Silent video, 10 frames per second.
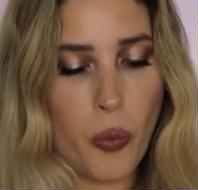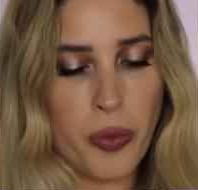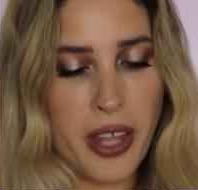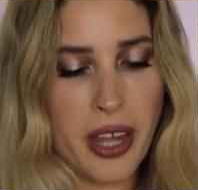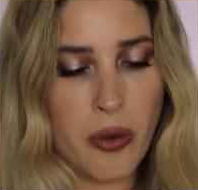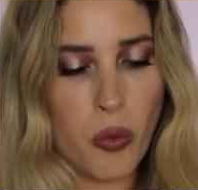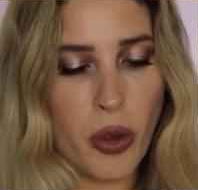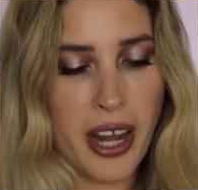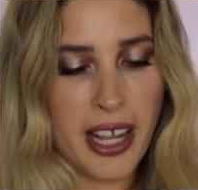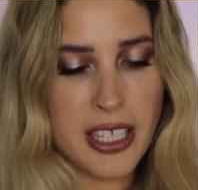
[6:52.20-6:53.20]
then
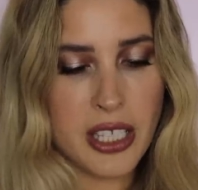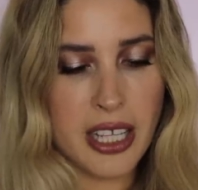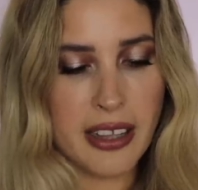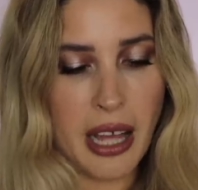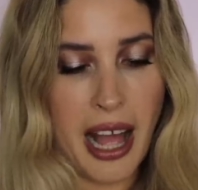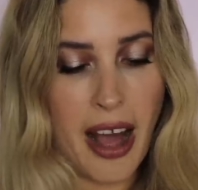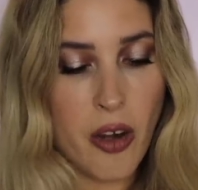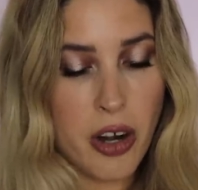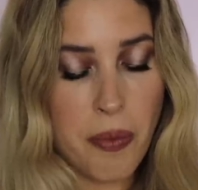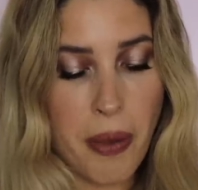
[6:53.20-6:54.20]
when I, the
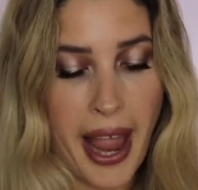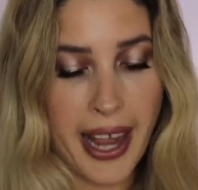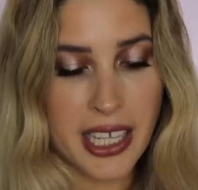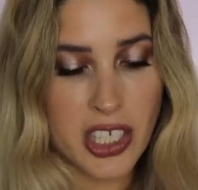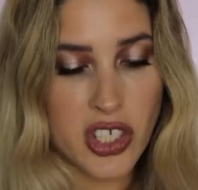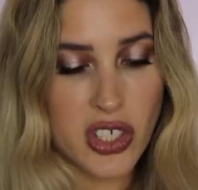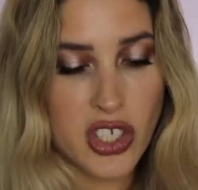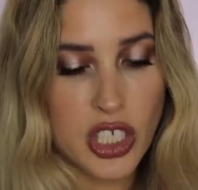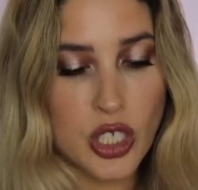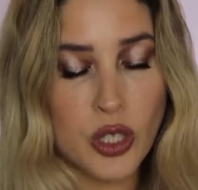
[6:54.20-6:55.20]
outer package
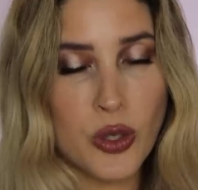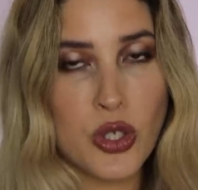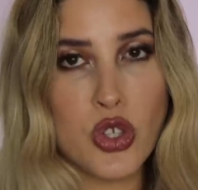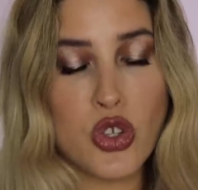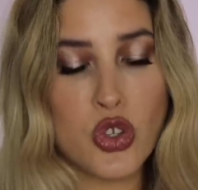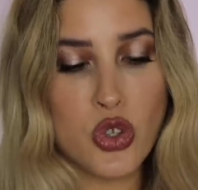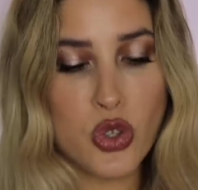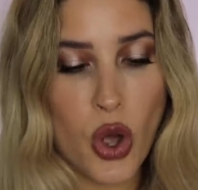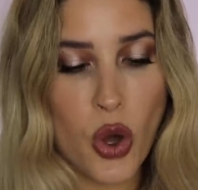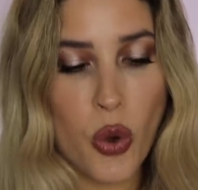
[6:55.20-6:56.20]
just looks
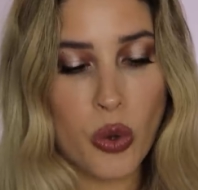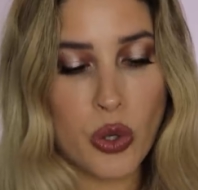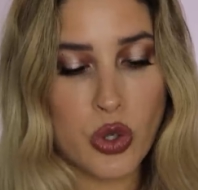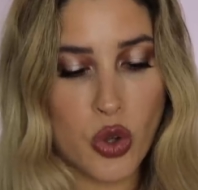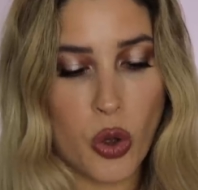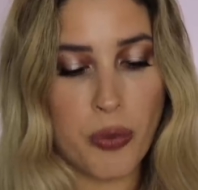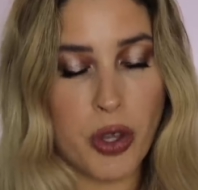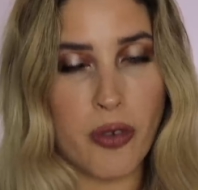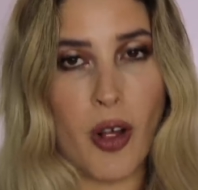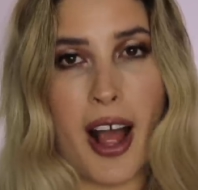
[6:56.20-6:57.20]
so, so
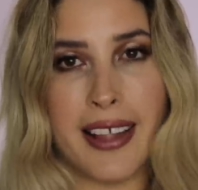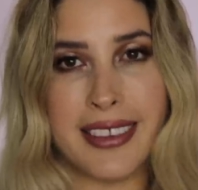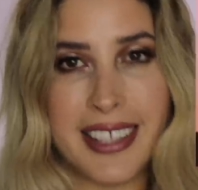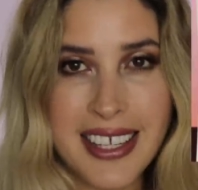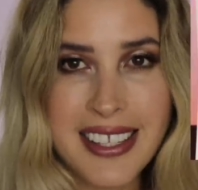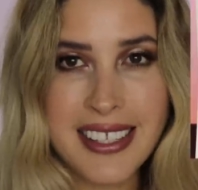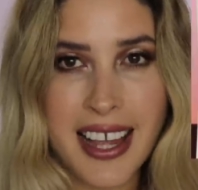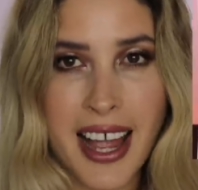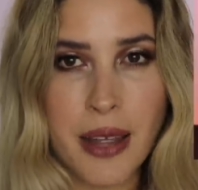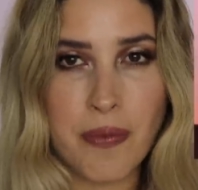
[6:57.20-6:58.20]
beautiful. And this
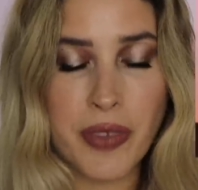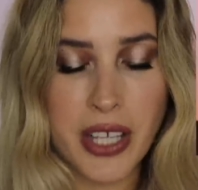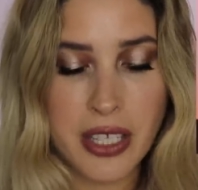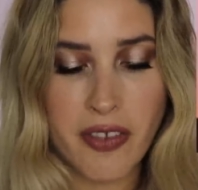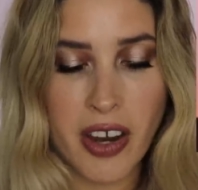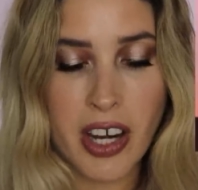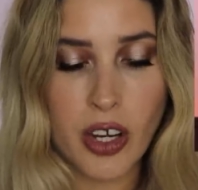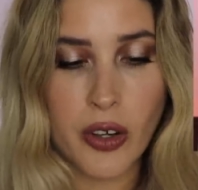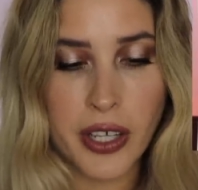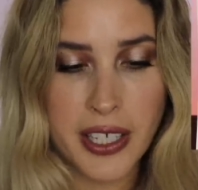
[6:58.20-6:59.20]
time is very
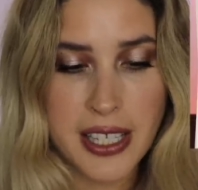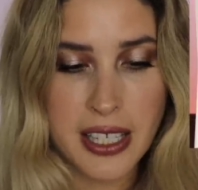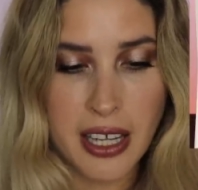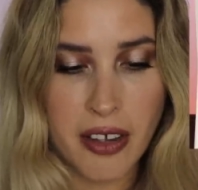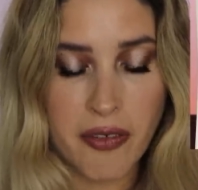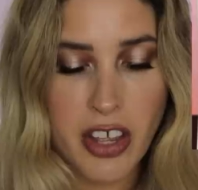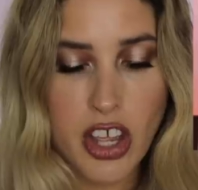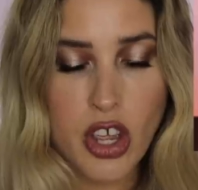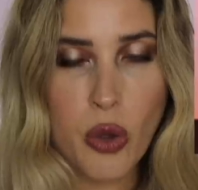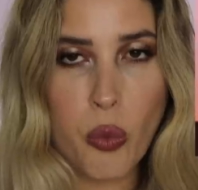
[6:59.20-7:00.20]
cohesive
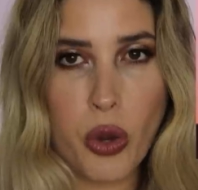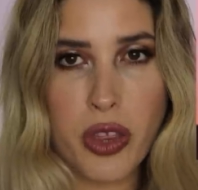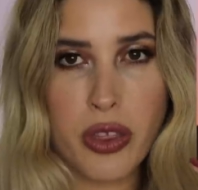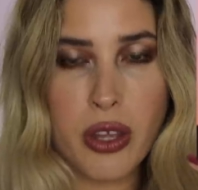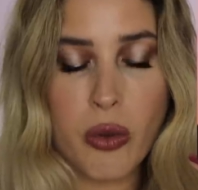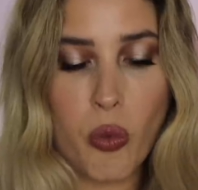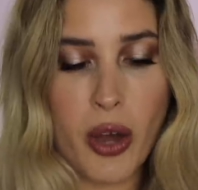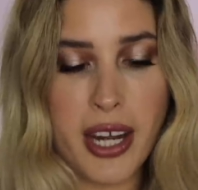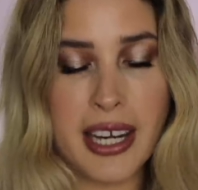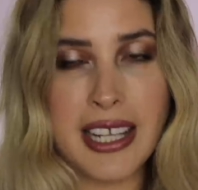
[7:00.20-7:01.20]
with
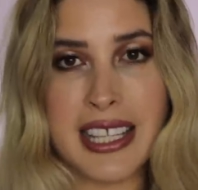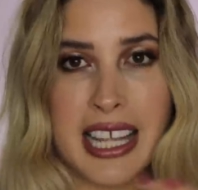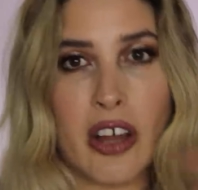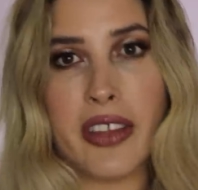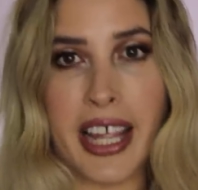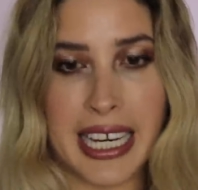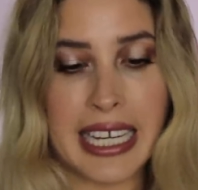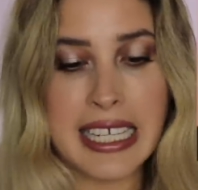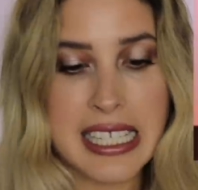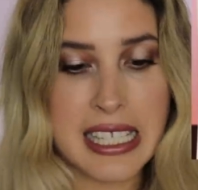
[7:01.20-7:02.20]
what it is on the
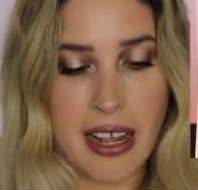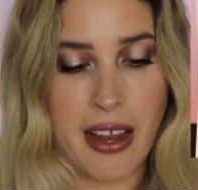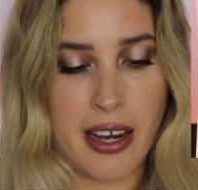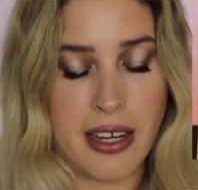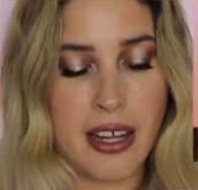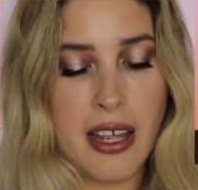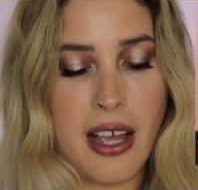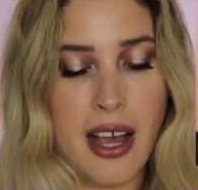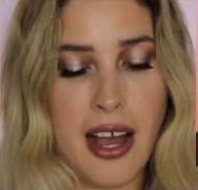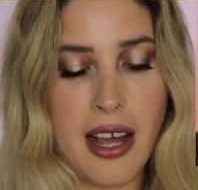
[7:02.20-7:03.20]
inside
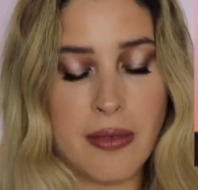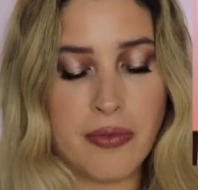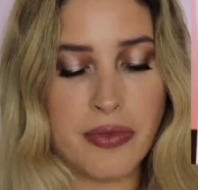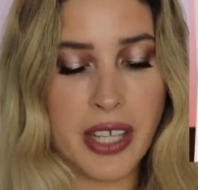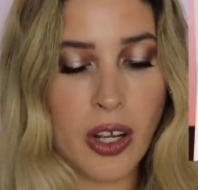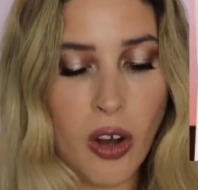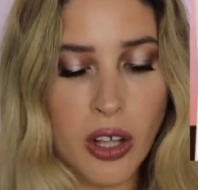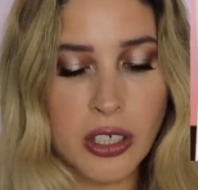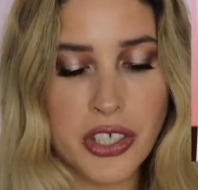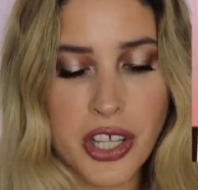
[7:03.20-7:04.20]
um, the
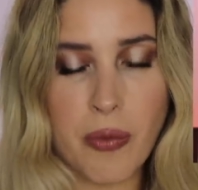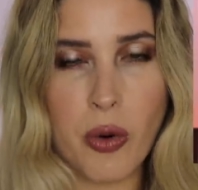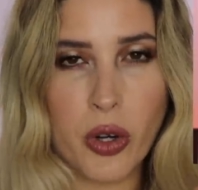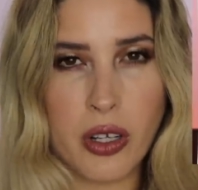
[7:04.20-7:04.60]
colors are more